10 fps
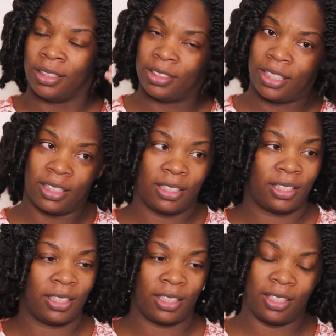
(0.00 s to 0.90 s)

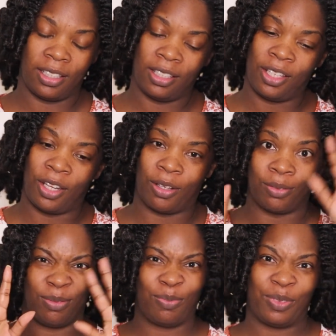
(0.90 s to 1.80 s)
Just, you know,
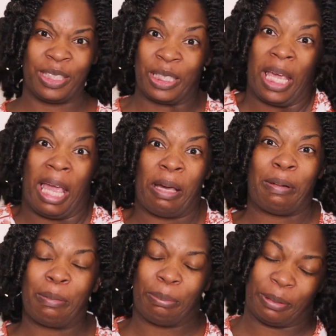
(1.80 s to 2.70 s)
to
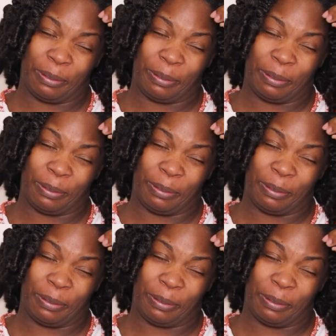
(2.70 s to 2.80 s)
help.